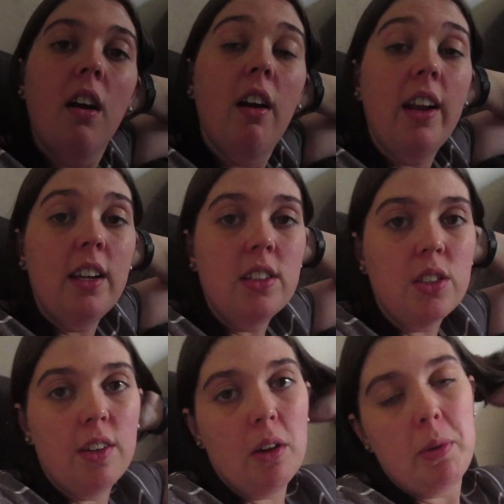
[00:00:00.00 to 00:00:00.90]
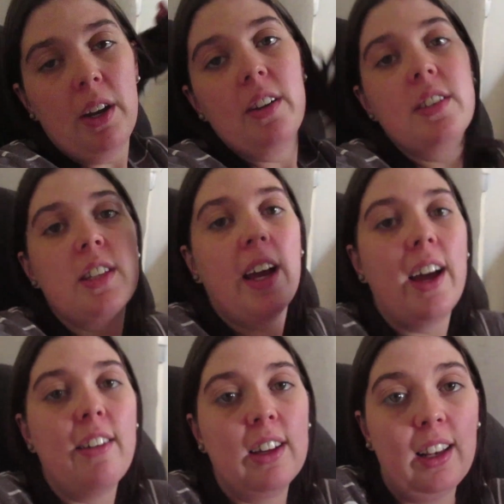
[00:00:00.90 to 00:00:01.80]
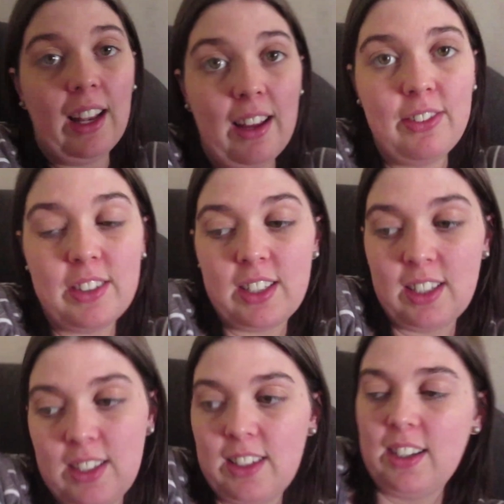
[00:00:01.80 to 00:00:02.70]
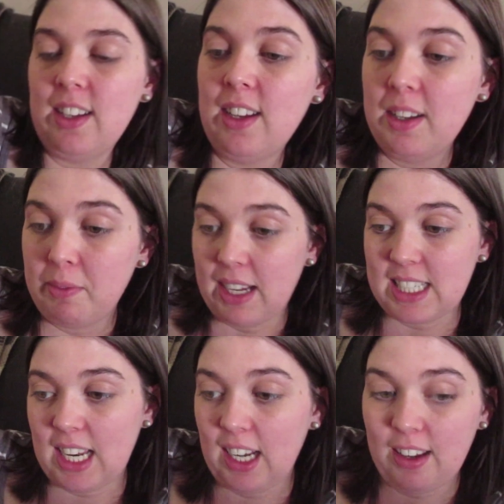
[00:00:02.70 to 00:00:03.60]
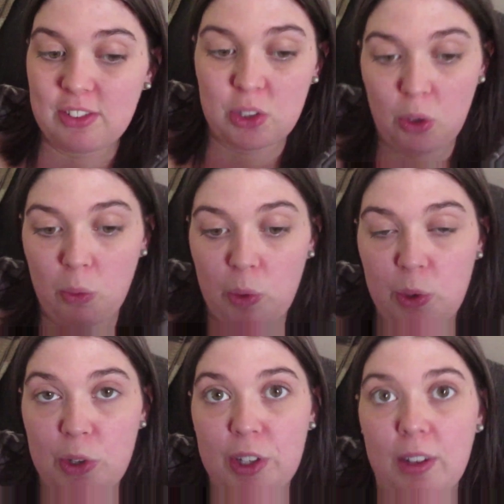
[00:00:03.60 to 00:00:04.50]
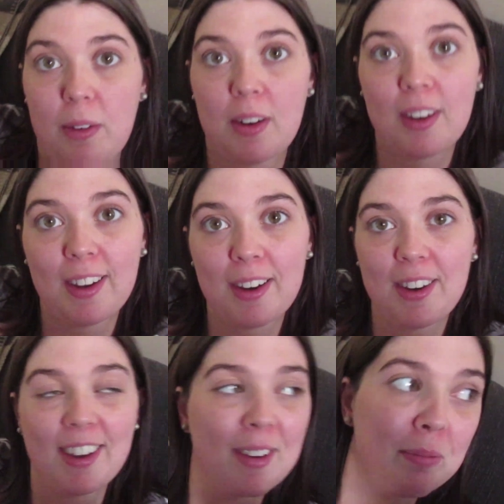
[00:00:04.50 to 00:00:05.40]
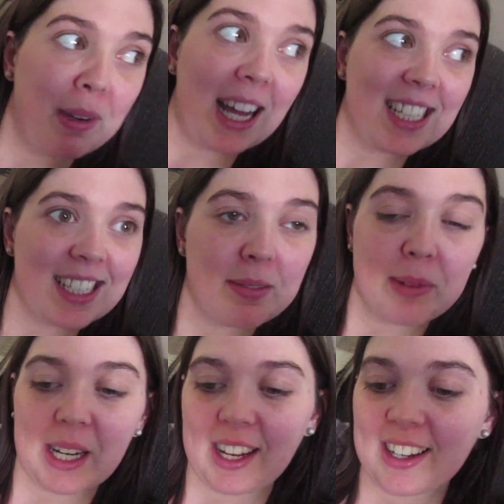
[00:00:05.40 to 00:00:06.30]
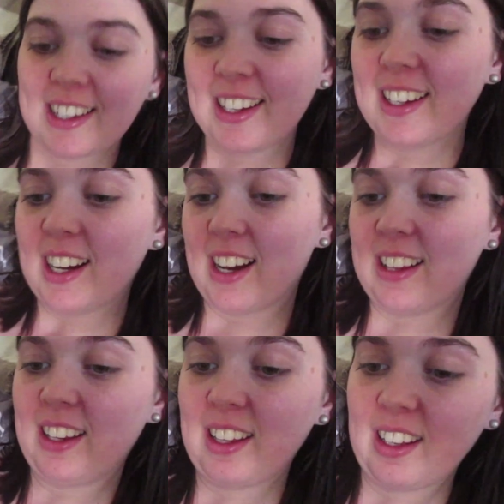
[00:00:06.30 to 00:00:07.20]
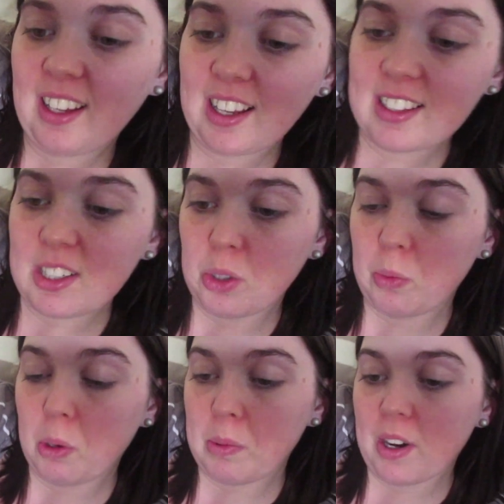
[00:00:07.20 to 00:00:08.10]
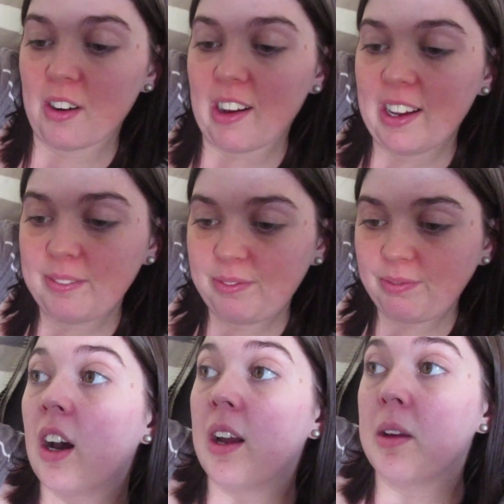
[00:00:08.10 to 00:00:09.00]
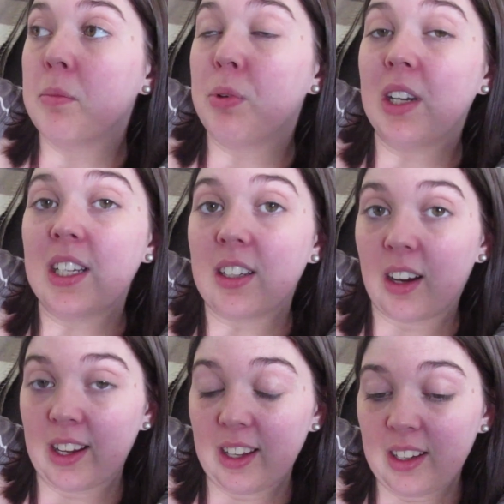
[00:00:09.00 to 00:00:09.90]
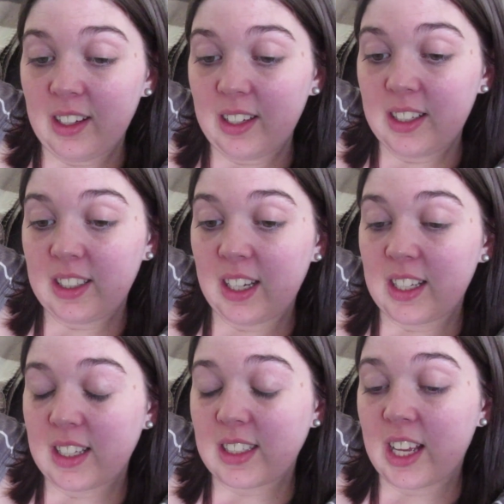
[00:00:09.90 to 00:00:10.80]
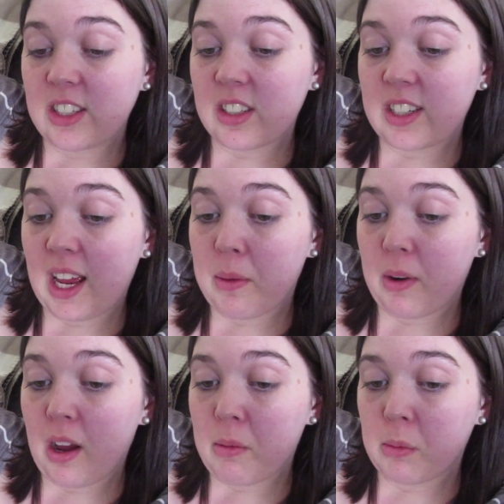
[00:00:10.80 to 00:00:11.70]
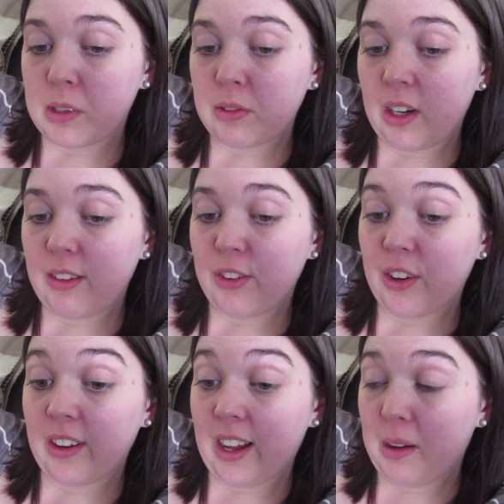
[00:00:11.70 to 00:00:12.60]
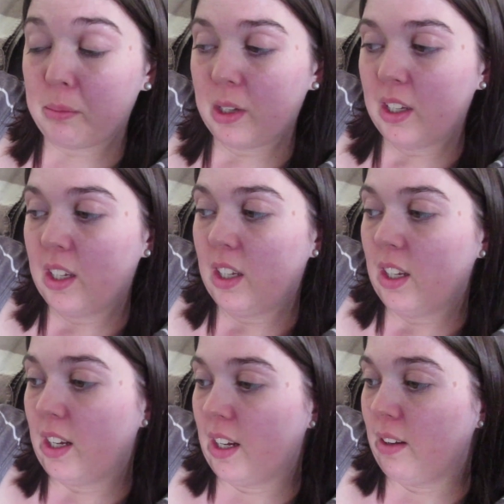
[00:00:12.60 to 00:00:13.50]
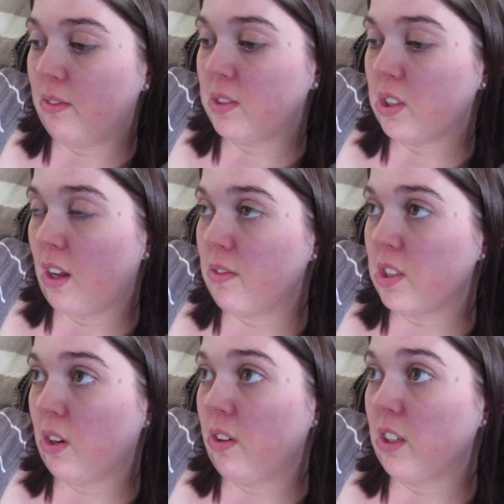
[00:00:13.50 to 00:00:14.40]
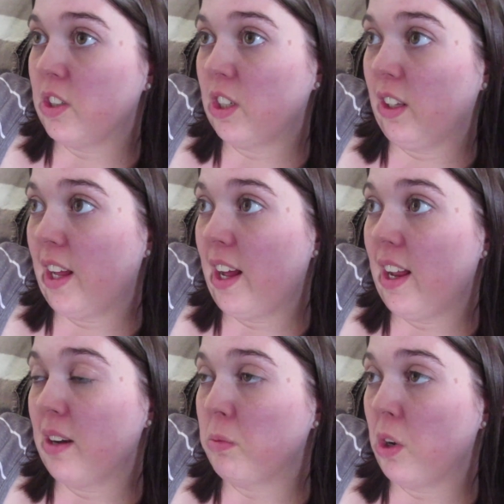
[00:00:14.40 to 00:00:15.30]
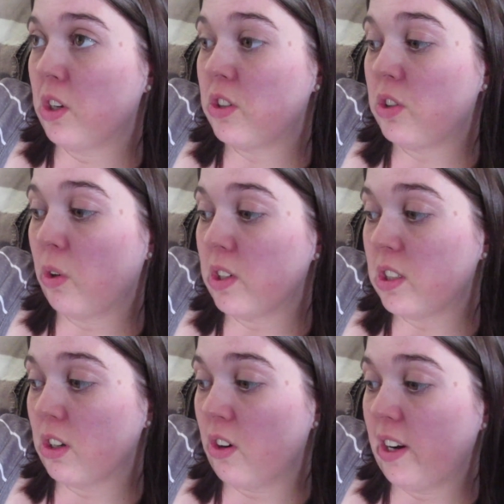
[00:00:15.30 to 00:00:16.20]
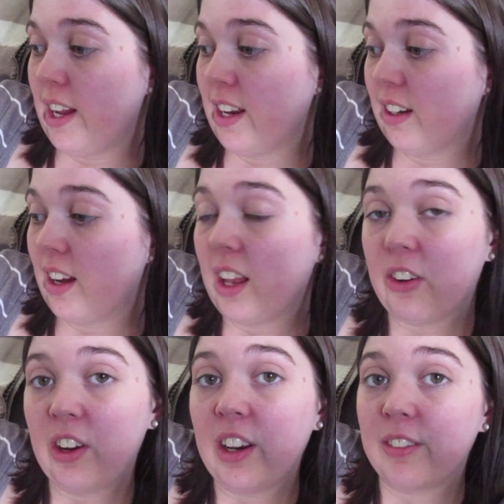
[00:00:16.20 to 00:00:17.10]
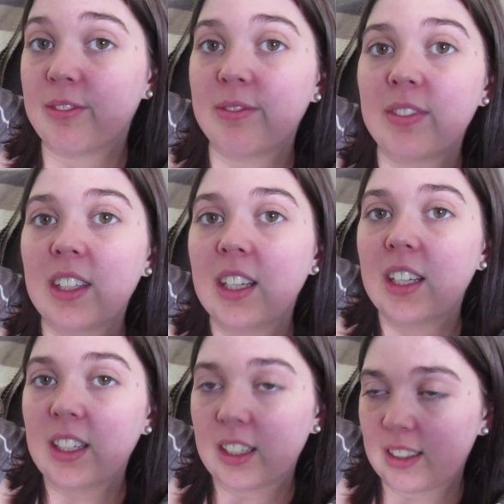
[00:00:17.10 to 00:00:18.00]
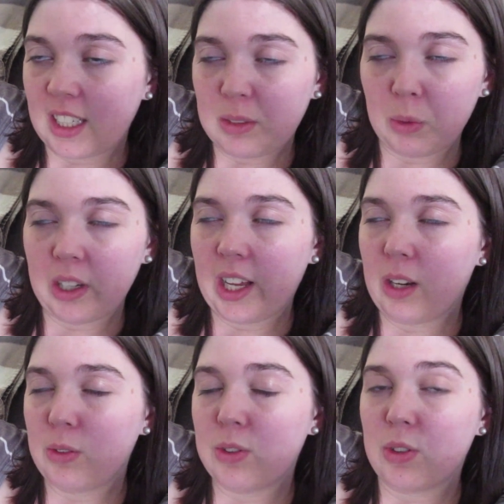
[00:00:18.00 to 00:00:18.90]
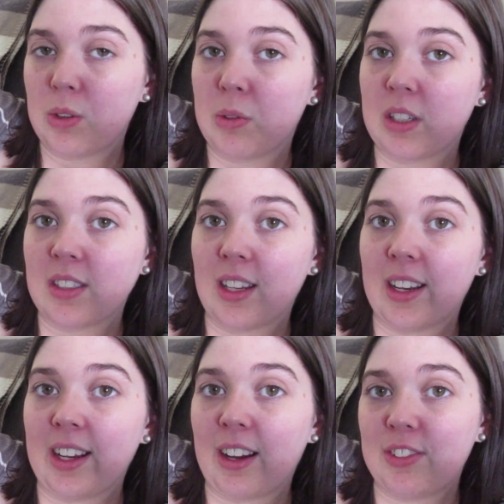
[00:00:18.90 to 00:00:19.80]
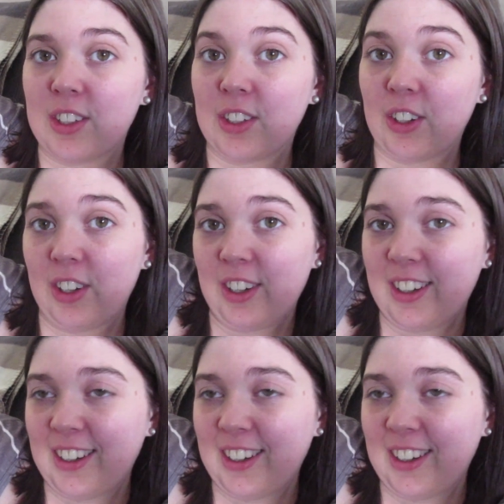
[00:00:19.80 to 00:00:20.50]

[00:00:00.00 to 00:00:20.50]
Alrighty, so my parents have left. My dad left all wounded and, and, and battered, but uh, I think in the end he will be alright. I am pretty tired. It's getting to that stage in the day where I'm almost ready for a nap. Um, so I'm just going to chill out and watch Toy Story and Colour In. Because that's what adults do on a Sunday afternoon.